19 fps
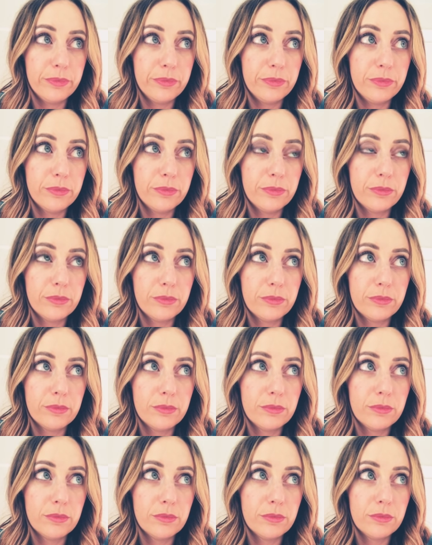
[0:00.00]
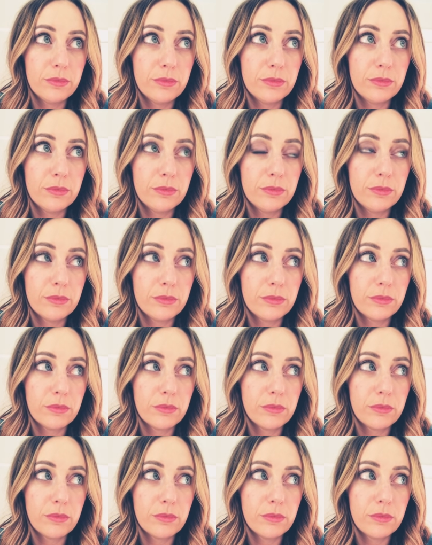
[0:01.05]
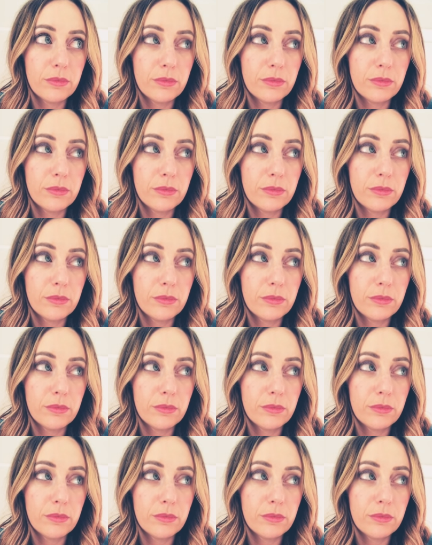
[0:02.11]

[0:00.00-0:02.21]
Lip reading: [no speech]